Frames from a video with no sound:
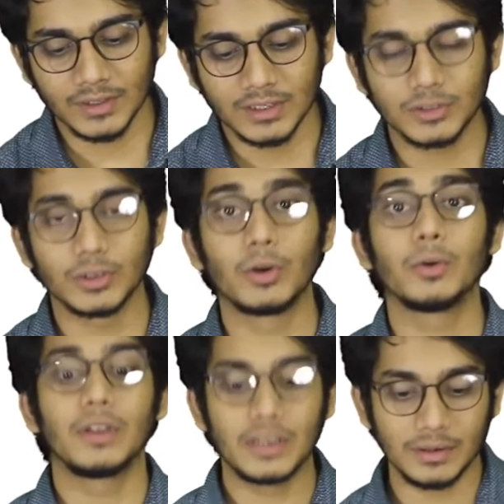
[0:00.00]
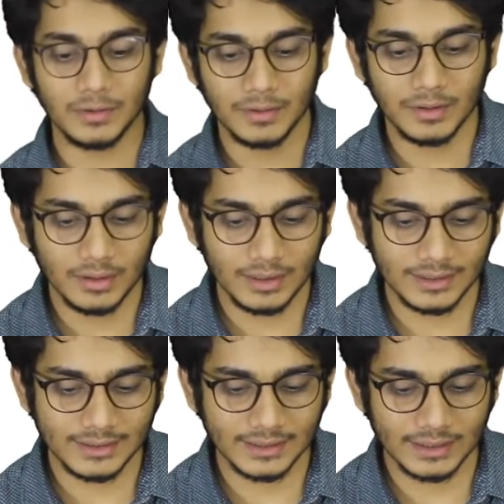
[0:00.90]
So
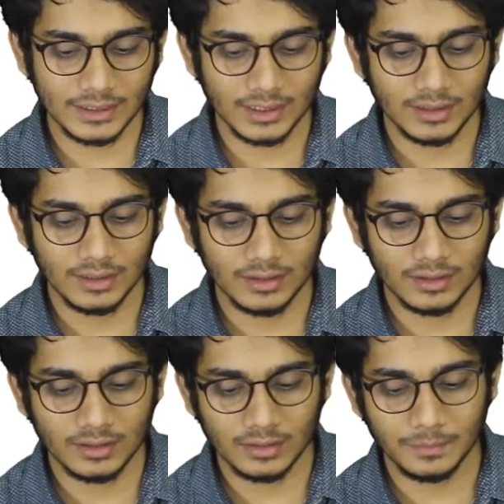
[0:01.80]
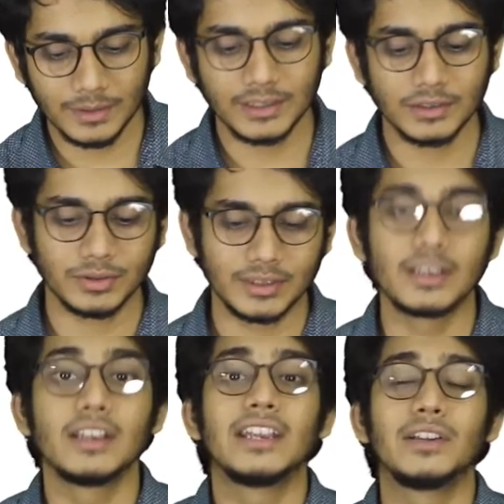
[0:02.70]
let's say b into c.
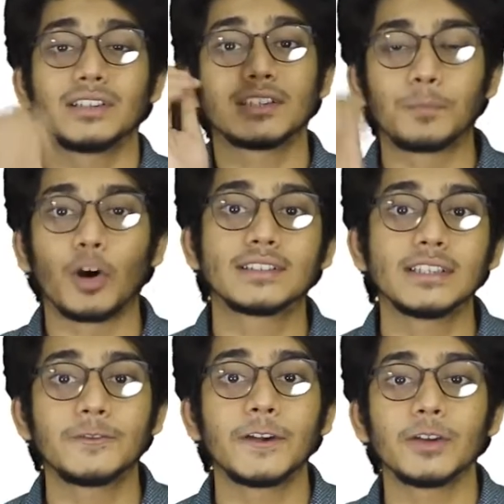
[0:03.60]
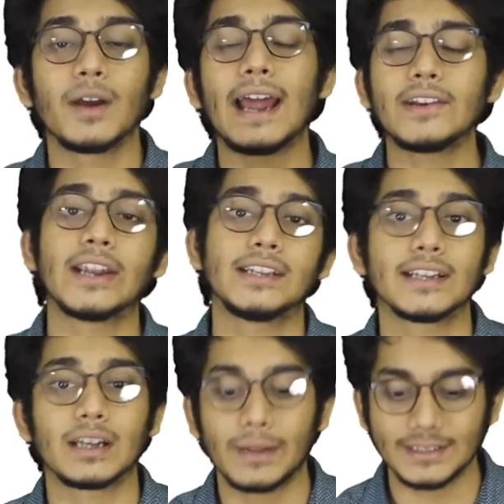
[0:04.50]
You just pause this video and write in
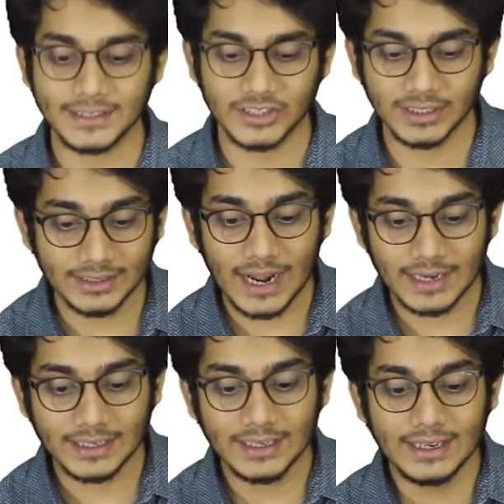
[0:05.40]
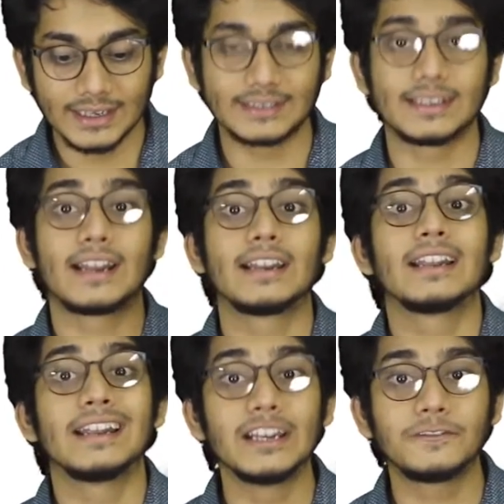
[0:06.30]
the comment section that it's an
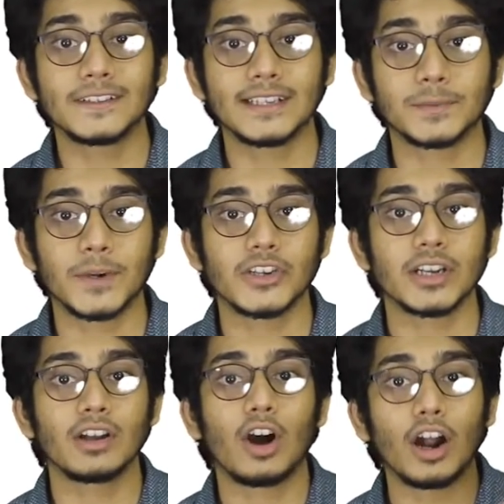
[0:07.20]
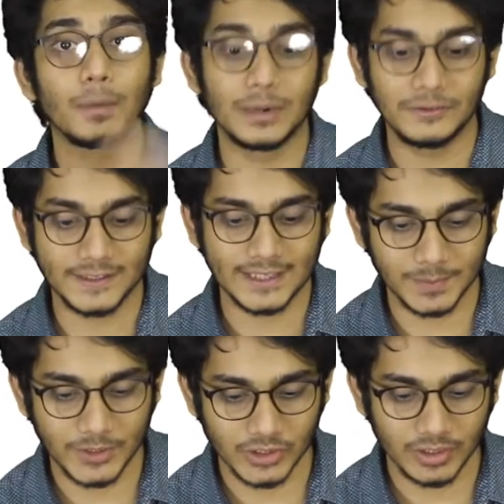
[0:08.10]
infix expression or prefix
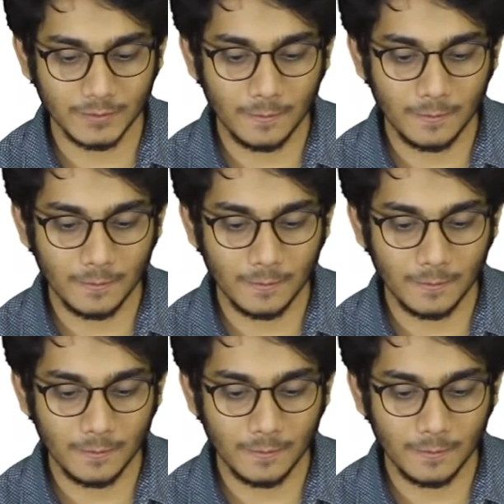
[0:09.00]
expression.